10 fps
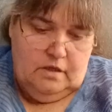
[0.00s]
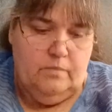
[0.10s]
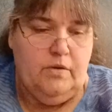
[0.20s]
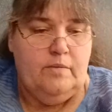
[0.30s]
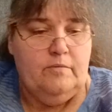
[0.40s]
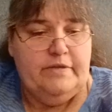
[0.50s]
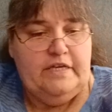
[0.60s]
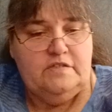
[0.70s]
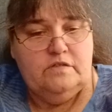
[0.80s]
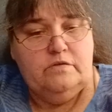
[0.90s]
Probably
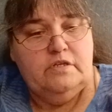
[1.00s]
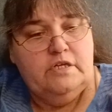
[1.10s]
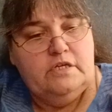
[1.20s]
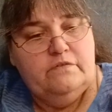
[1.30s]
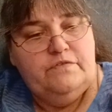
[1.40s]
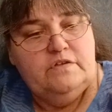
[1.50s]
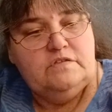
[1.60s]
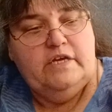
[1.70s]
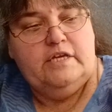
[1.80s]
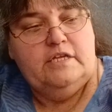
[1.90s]
is acrylic. It feels
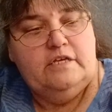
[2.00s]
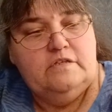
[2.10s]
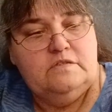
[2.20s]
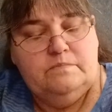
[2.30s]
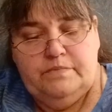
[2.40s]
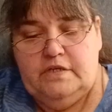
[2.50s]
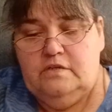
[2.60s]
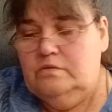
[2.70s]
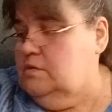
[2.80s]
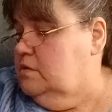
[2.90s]
like it is, but
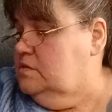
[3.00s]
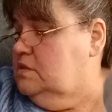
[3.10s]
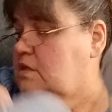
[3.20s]
who knows.